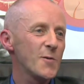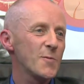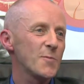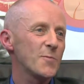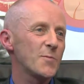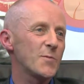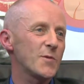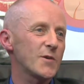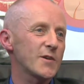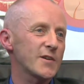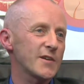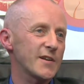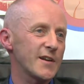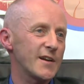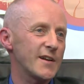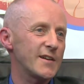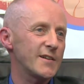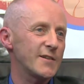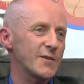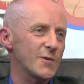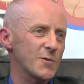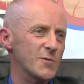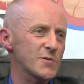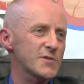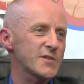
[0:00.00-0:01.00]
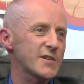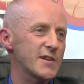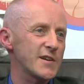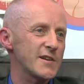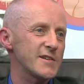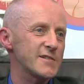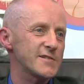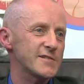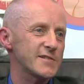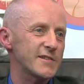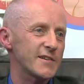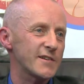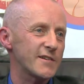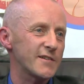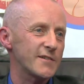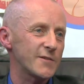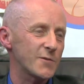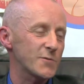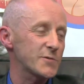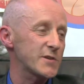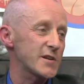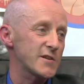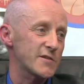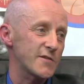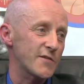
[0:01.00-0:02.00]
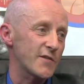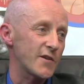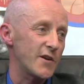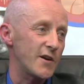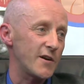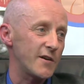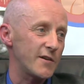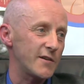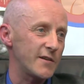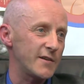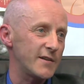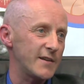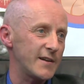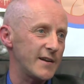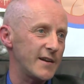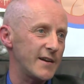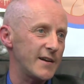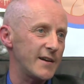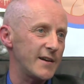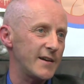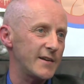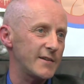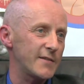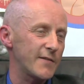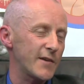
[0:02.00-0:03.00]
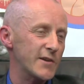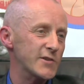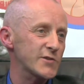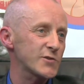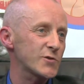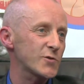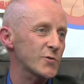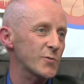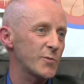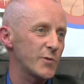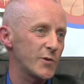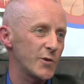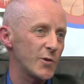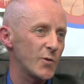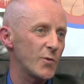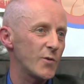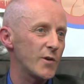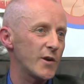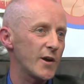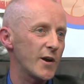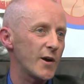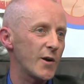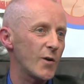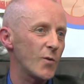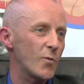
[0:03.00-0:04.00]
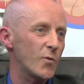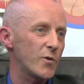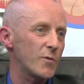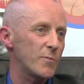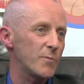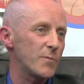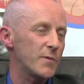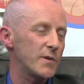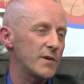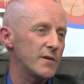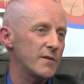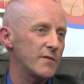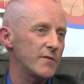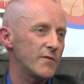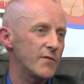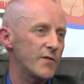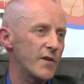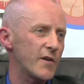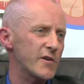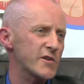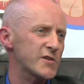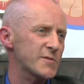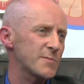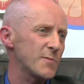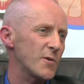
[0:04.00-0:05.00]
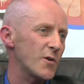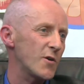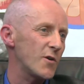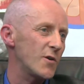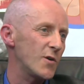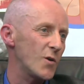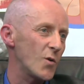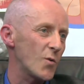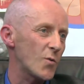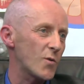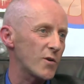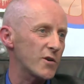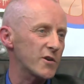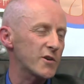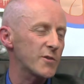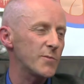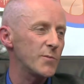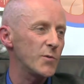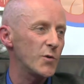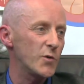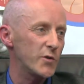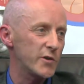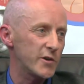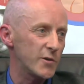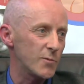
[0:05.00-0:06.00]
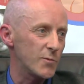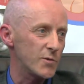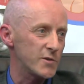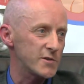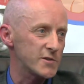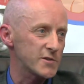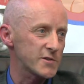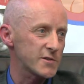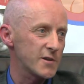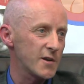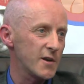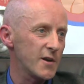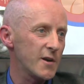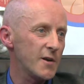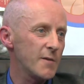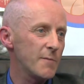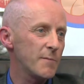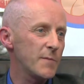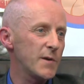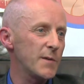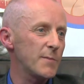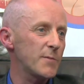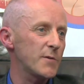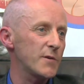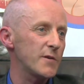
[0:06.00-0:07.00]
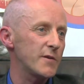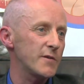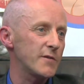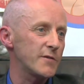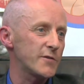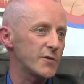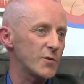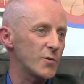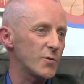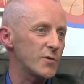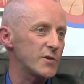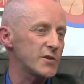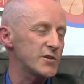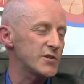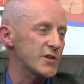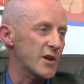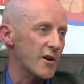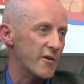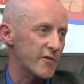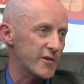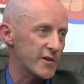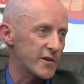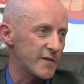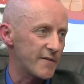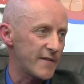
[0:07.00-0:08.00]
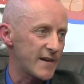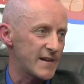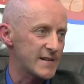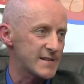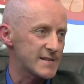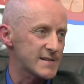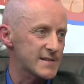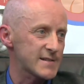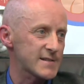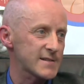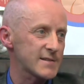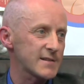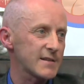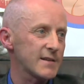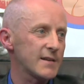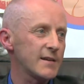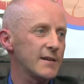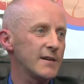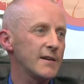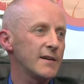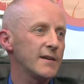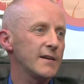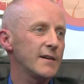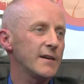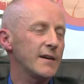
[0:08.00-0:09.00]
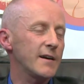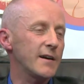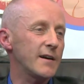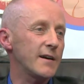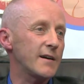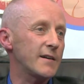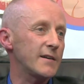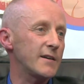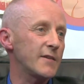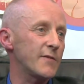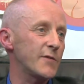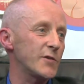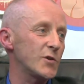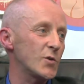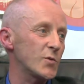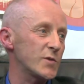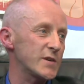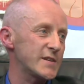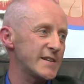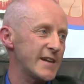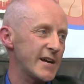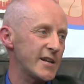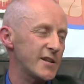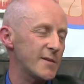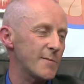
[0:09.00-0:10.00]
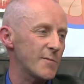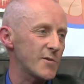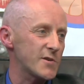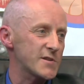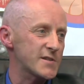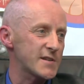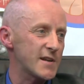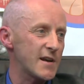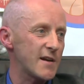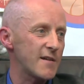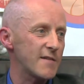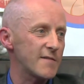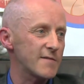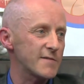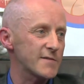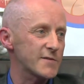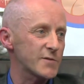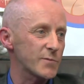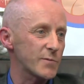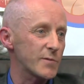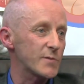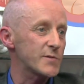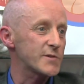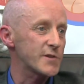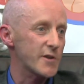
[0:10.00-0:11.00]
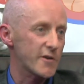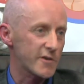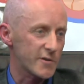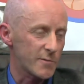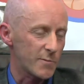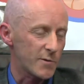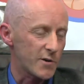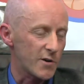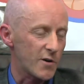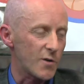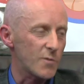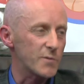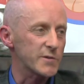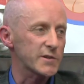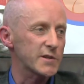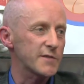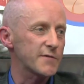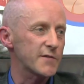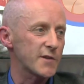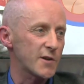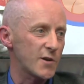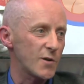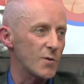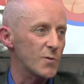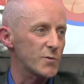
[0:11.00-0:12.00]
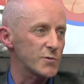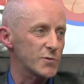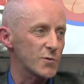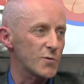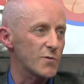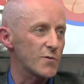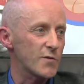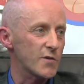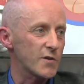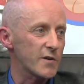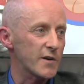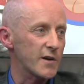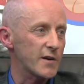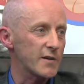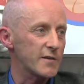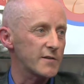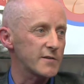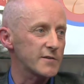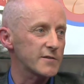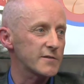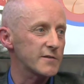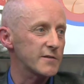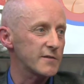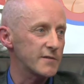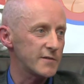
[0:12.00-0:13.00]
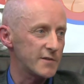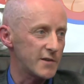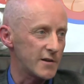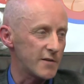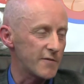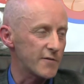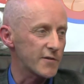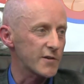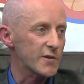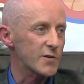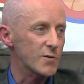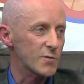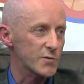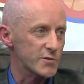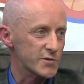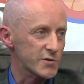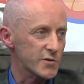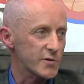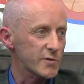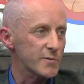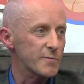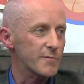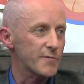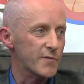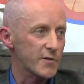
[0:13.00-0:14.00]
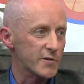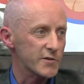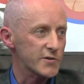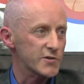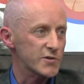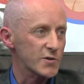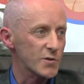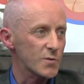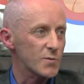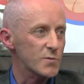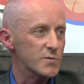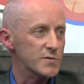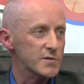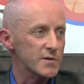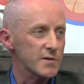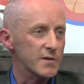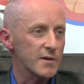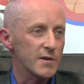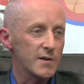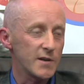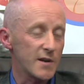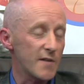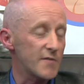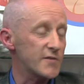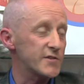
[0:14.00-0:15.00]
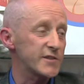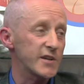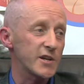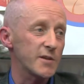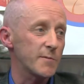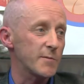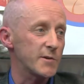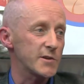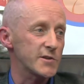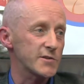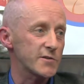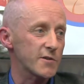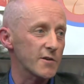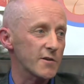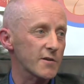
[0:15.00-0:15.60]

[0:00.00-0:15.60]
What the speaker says: But those days have gone. The fashion shows we do now would be very small, local, community ones. People doing charity events, and if we don't attend them ourselves, we certainly will always give the clothes over and deliver the clothes to them for the shows, and never see anybody stuck.